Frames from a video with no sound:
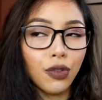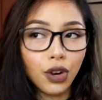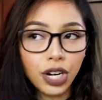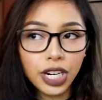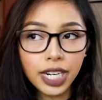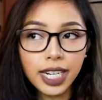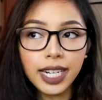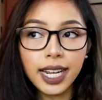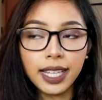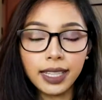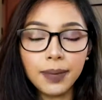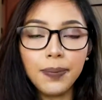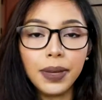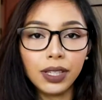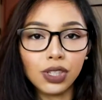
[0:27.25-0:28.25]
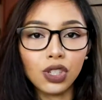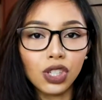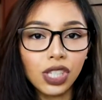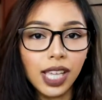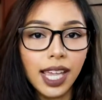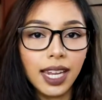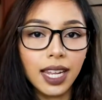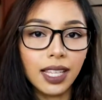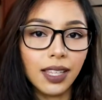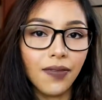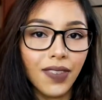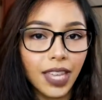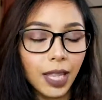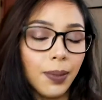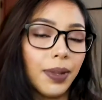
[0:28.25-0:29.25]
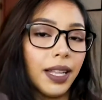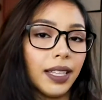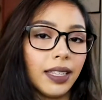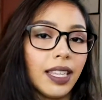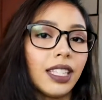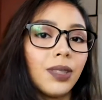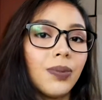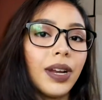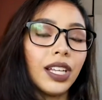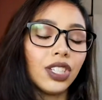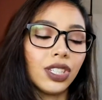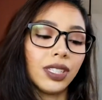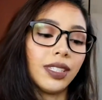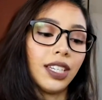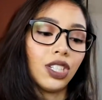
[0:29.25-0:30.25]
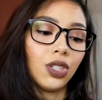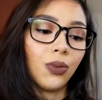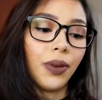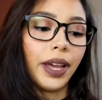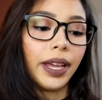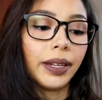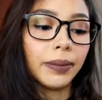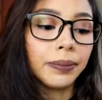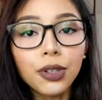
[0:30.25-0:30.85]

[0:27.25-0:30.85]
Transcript: 490 pesos and is available at NYX branches nationwide.